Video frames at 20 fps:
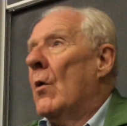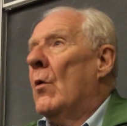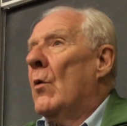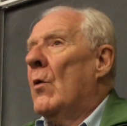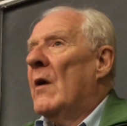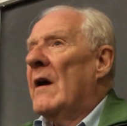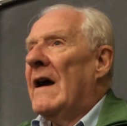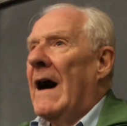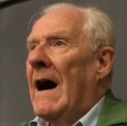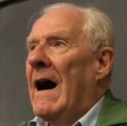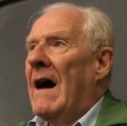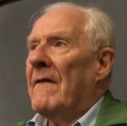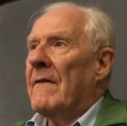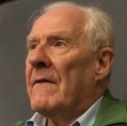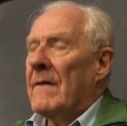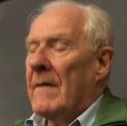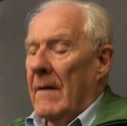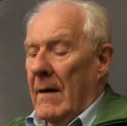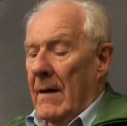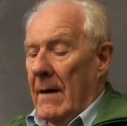We
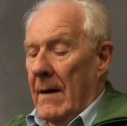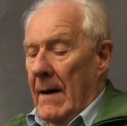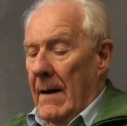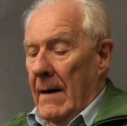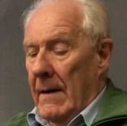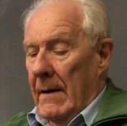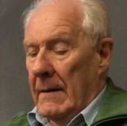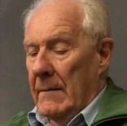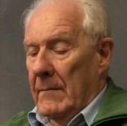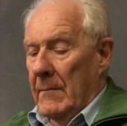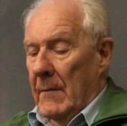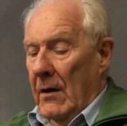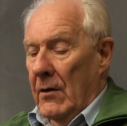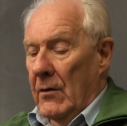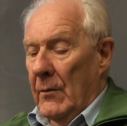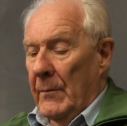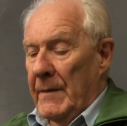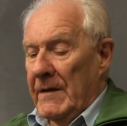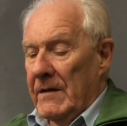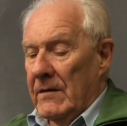have, in my
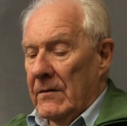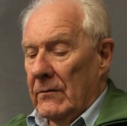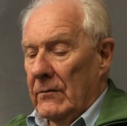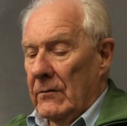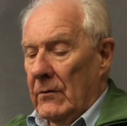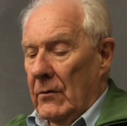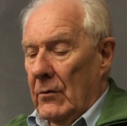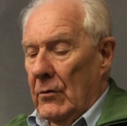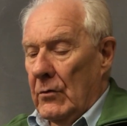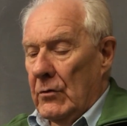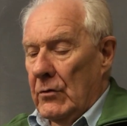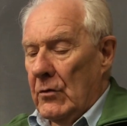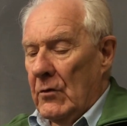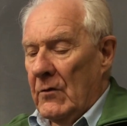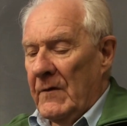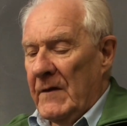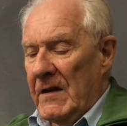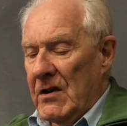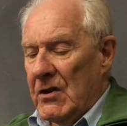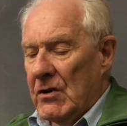opinion, a new
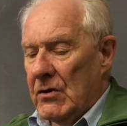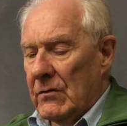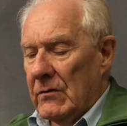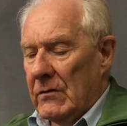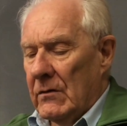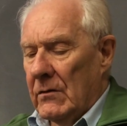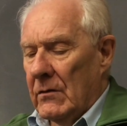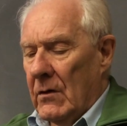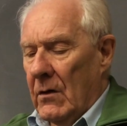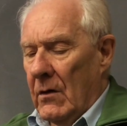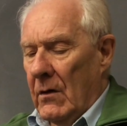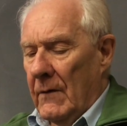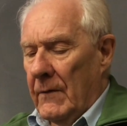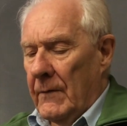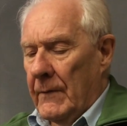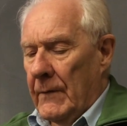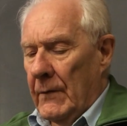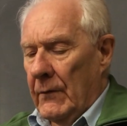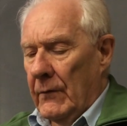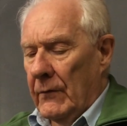vision
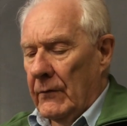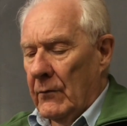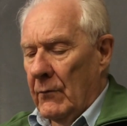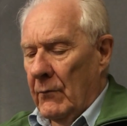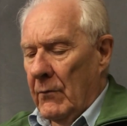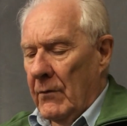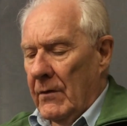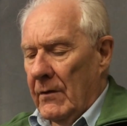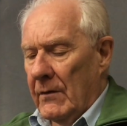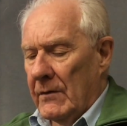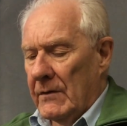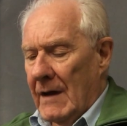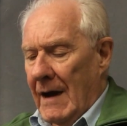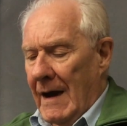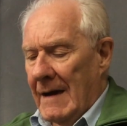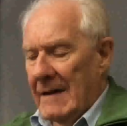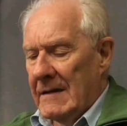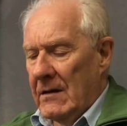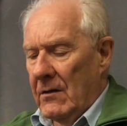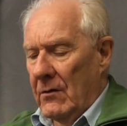of the word
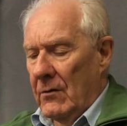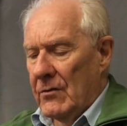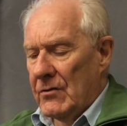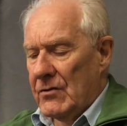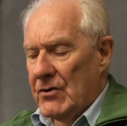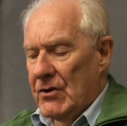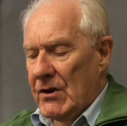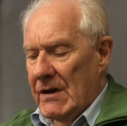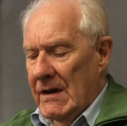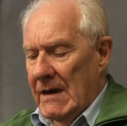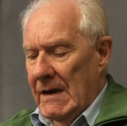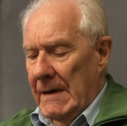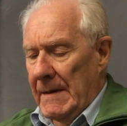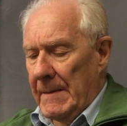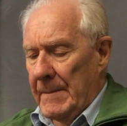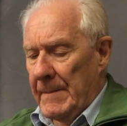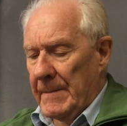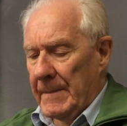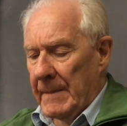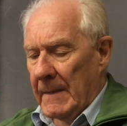ideology
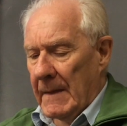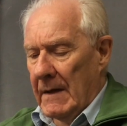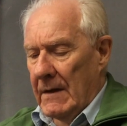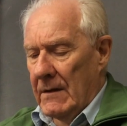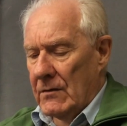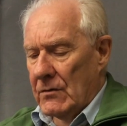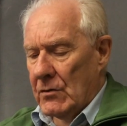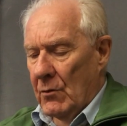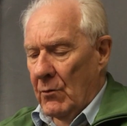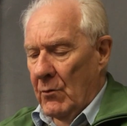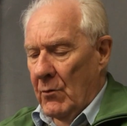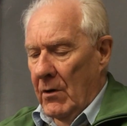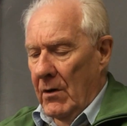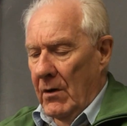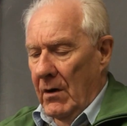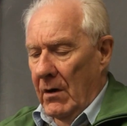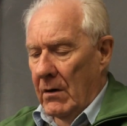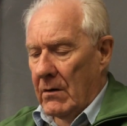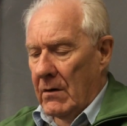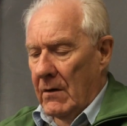in the
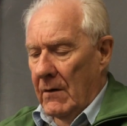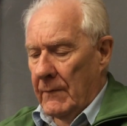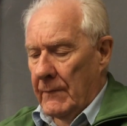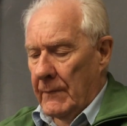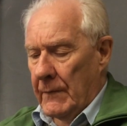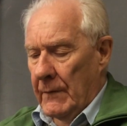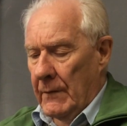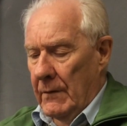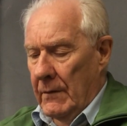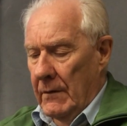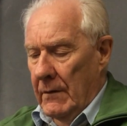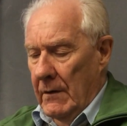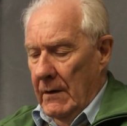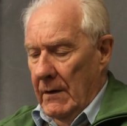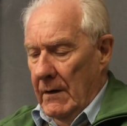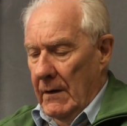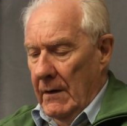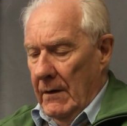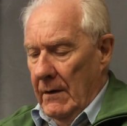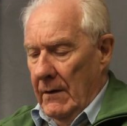work of
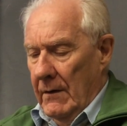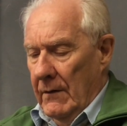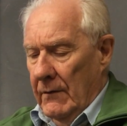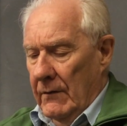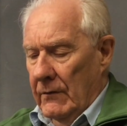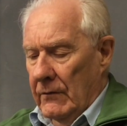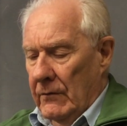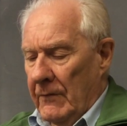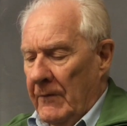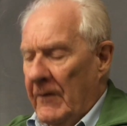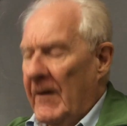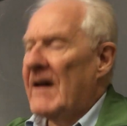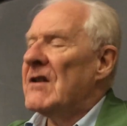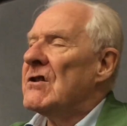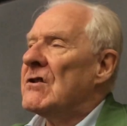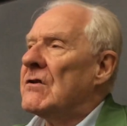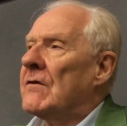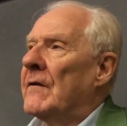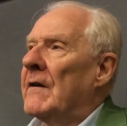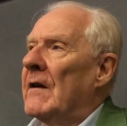the
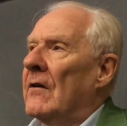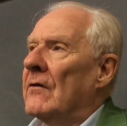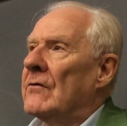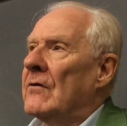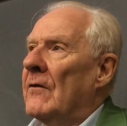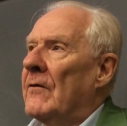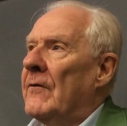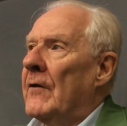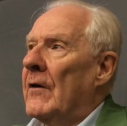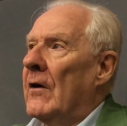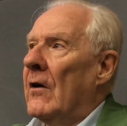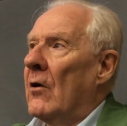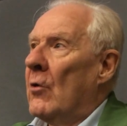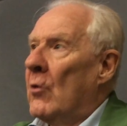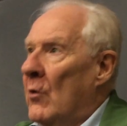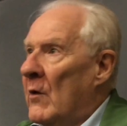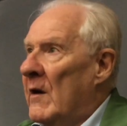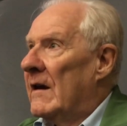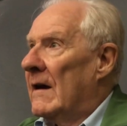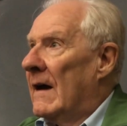French philosopher
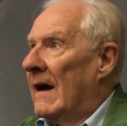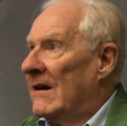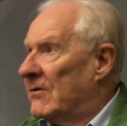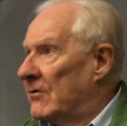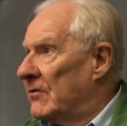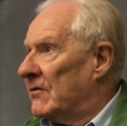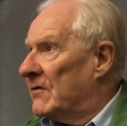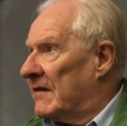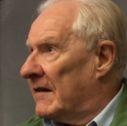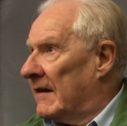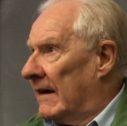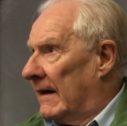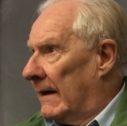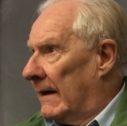Louis Althusser.